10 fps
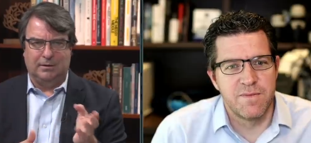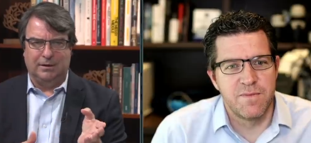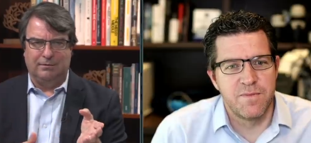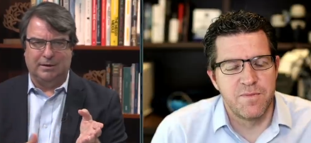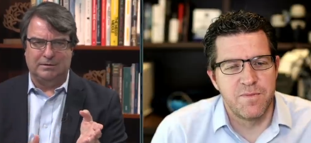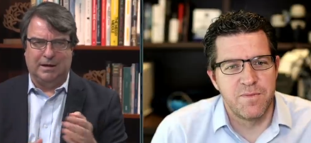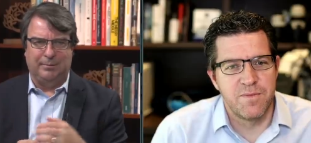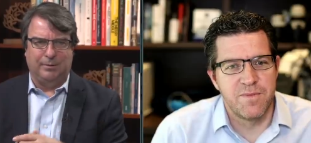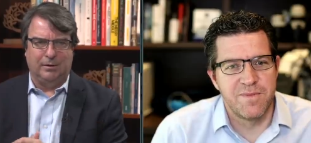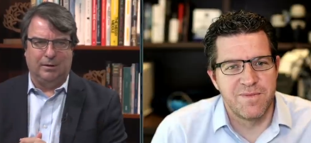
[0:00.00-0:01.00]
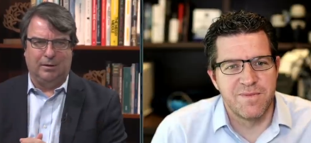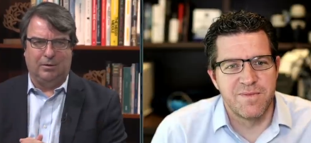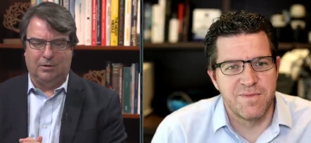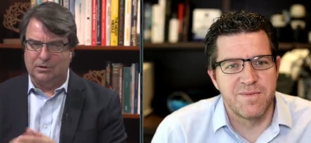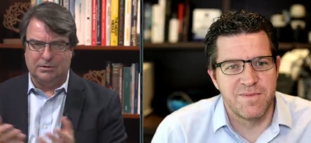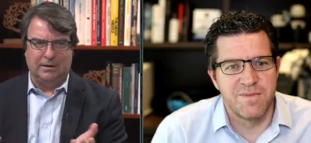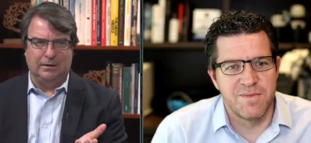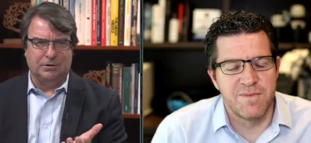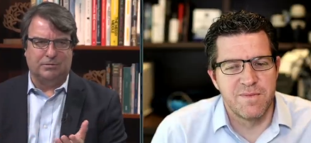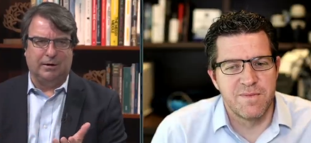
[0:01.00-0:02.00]
Speaker 1: give an example uh, or just
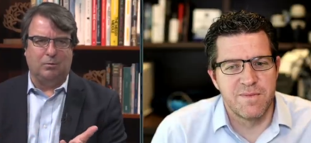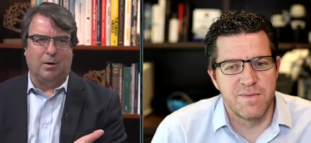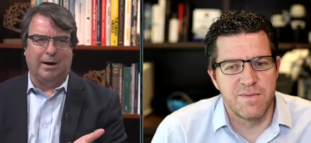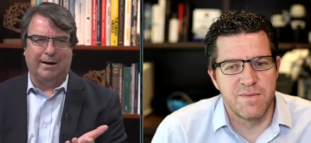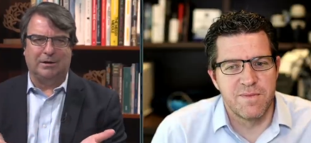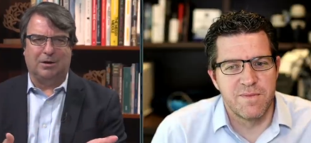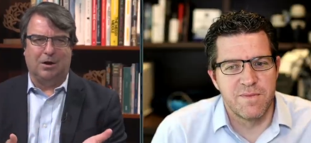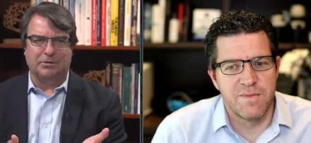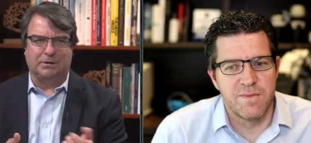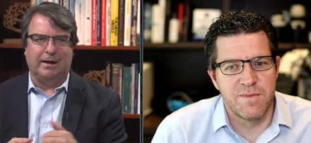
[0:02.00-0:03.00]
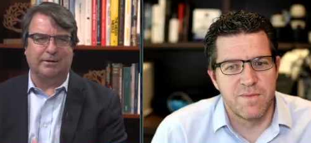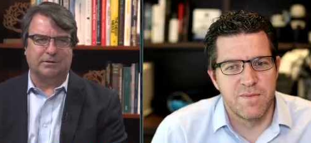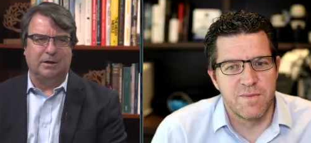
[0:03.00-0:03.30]
illustrate why it costs less.